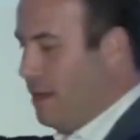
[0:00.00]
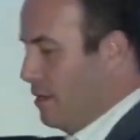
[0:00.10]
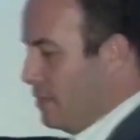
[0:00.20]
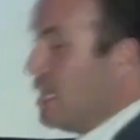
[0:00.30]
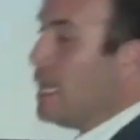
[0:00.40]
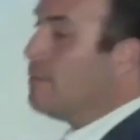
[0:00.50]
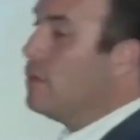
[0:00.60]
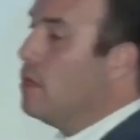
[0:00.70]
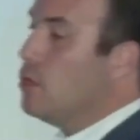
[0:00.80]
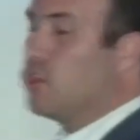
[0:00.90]

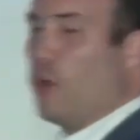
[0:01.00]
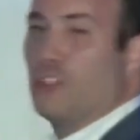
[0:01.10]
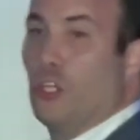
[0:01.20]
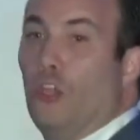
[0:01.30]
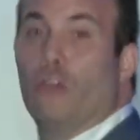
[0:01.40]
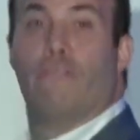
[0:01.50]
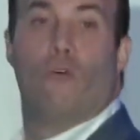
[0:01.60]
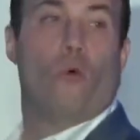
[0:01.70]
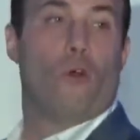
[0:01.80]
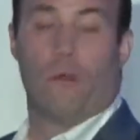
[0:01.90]
team start to look
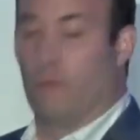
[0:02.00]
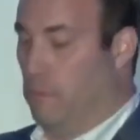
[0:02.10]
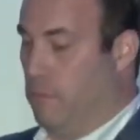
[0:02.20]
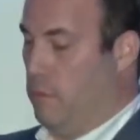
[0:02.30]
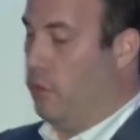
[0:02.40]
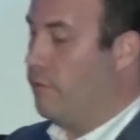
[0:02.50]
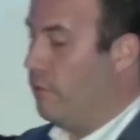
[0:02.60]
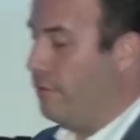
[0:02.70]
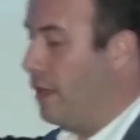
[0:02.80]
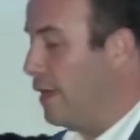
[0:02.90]
for
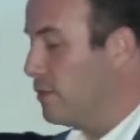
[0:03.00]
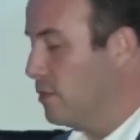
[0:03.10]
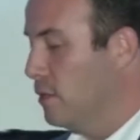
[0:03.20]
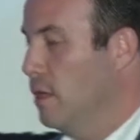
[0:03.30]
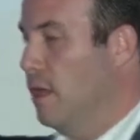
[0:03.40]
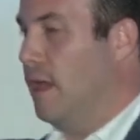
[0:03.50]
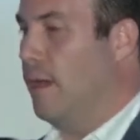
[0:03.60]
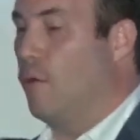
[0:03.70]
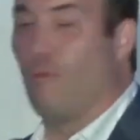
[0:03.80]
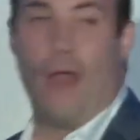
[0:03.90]
flights,
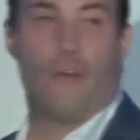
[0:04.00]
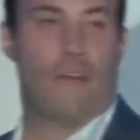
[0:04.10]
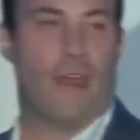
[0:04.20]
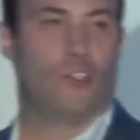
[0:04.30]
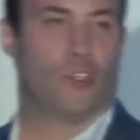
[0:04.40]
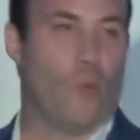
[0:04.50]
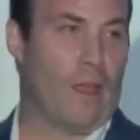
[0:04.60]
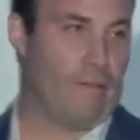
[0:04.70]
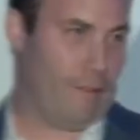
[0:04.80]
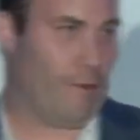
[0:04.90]
rather than just
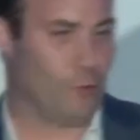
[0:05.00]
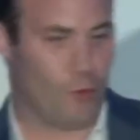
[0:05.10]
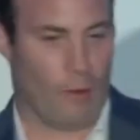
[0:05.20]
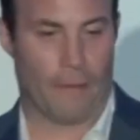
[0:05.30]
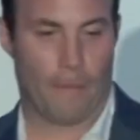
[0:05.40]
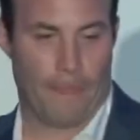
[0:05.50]
wait for the phone to ring.